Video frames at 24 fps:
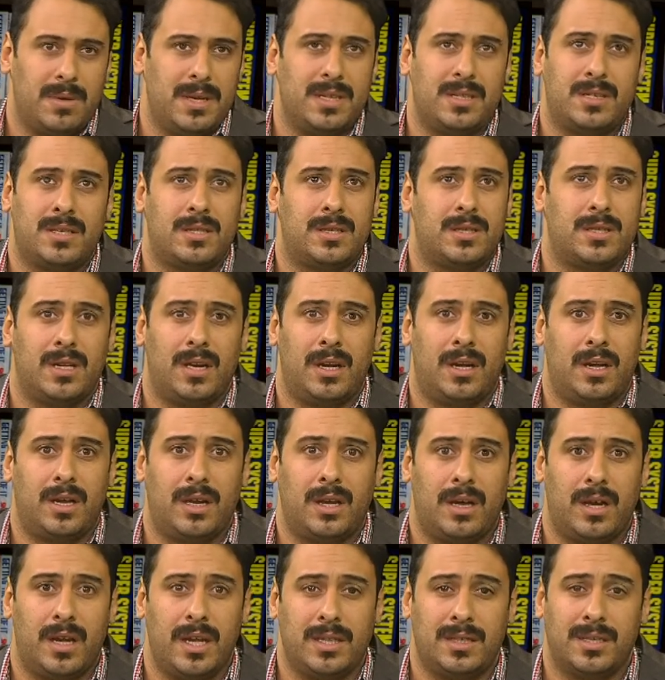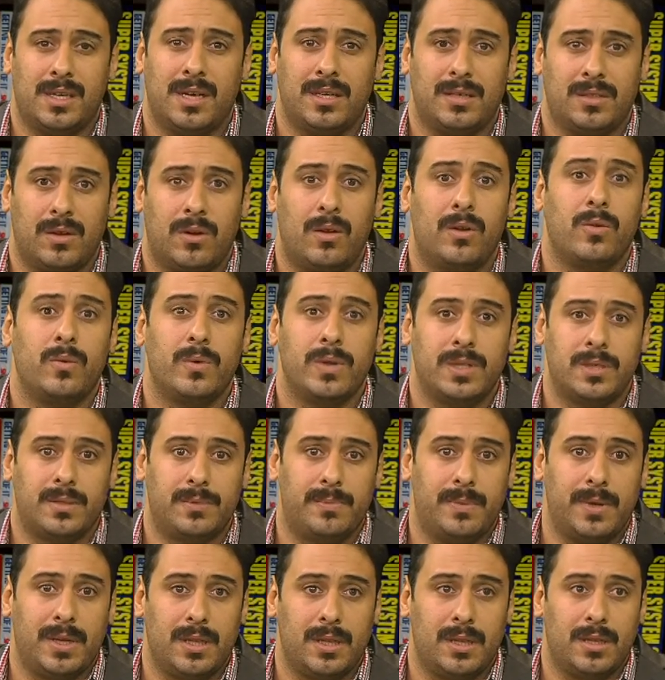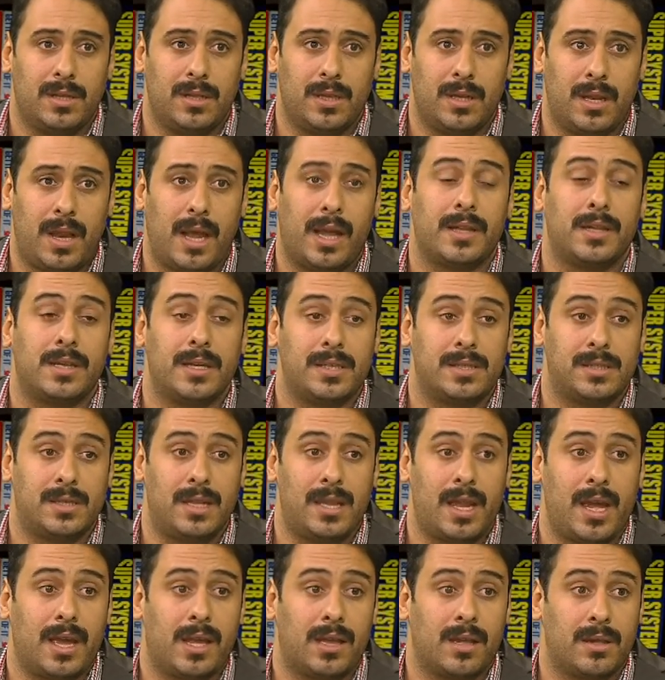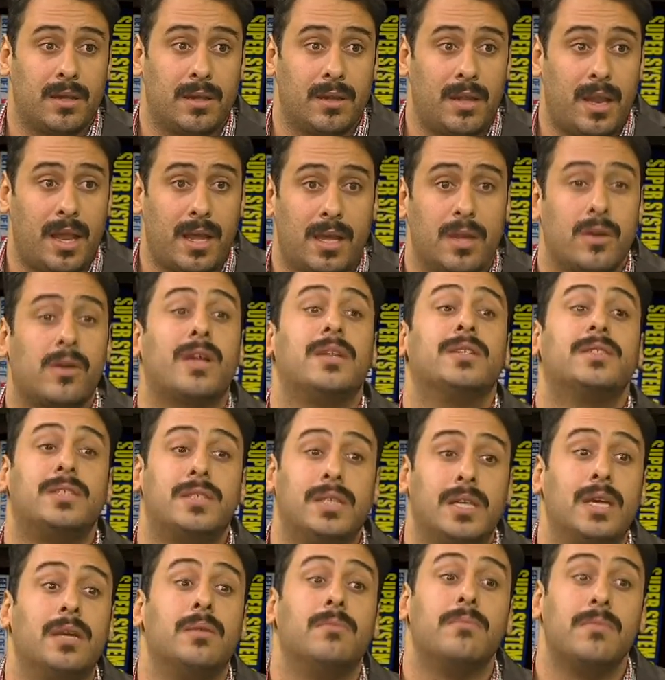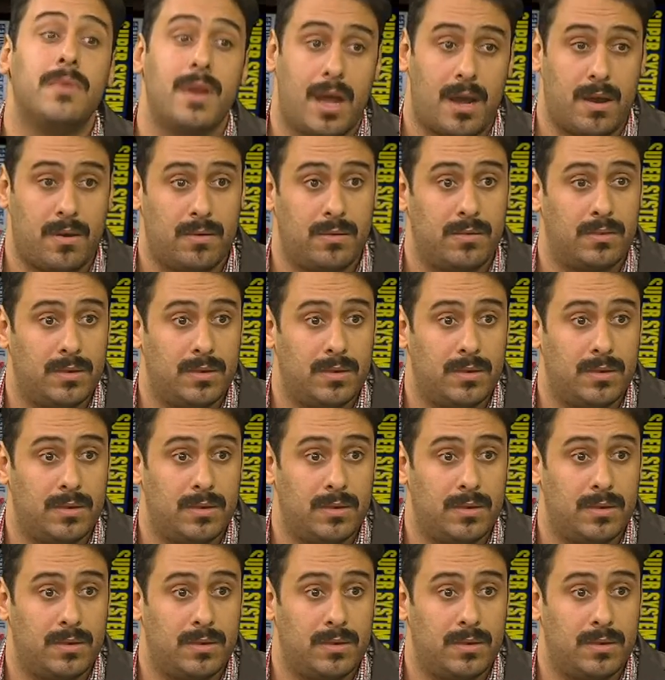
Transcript: It has always been like this, like you can see him now.